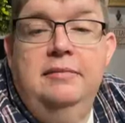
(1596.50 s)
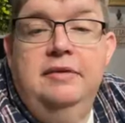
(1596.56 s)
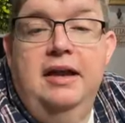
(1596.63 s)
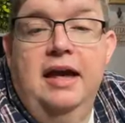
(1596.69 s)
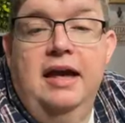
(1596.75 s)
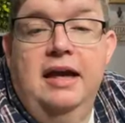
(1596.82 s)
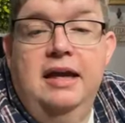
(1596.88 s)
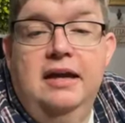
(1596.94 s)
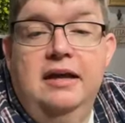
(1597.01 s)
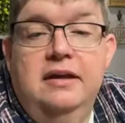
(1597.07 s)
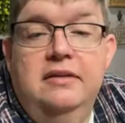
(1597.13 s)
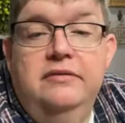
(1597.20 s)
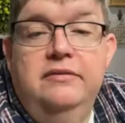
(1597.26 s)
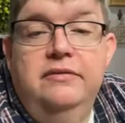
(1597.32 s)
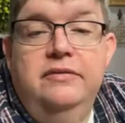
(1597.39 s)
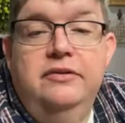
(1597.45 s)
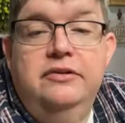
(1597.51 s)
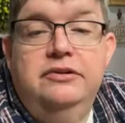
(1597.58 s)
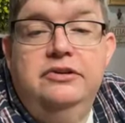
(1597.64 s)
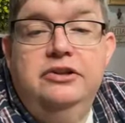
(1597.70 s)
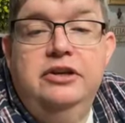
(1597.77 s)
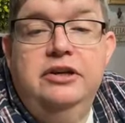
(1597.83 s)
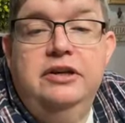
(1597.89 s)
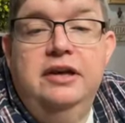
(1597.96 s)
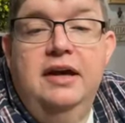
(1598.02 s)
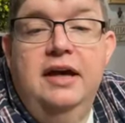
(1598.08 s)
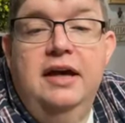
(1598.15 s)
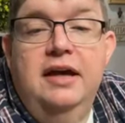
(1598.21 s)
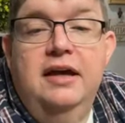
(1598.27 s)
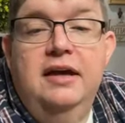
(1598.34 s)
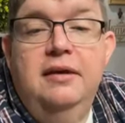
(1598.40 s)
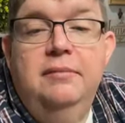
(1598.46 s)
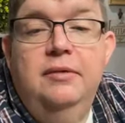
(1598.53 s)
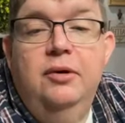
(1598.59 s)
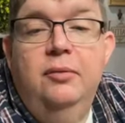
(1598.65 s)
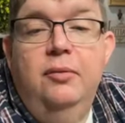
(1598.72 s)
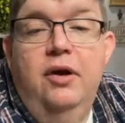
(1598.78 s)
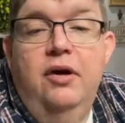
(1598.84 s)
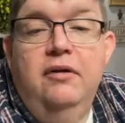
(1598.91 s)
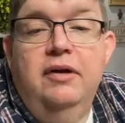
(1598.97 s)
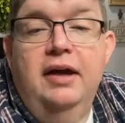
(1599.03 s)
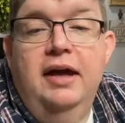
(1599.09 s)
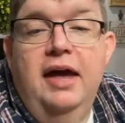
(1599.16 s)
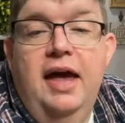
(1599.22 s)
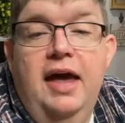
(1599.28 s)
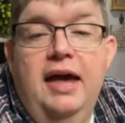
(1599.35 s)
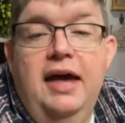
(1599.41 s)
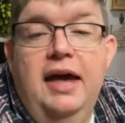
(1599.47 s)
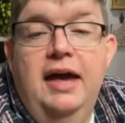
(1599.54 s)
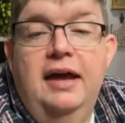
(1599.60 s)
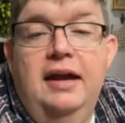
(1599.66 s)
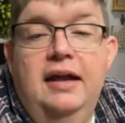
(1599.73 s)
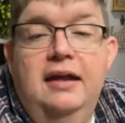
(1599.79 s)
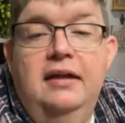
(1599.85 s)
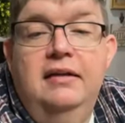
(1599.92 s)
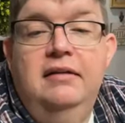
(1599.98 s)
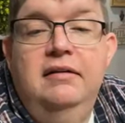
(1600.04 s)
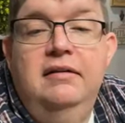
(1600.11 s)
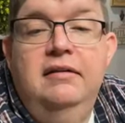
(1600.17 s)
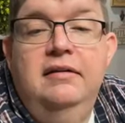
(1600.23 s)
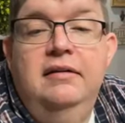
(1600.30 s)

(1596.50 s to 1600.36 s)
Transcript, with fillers: I'm Dan, Virginia, Milwaukee. Hey, Anna.